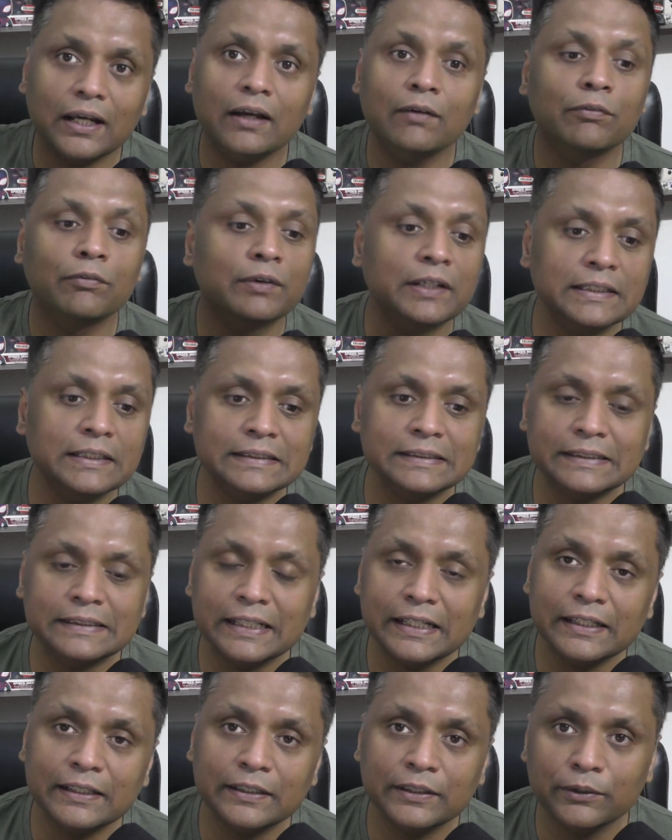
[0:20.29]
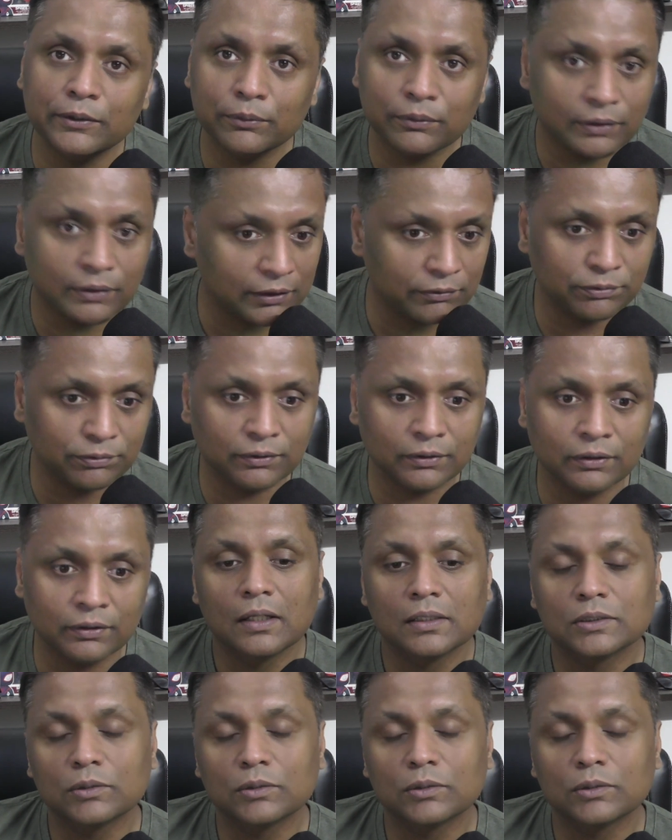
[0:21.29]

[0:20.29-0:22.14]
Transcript: every sale you refer.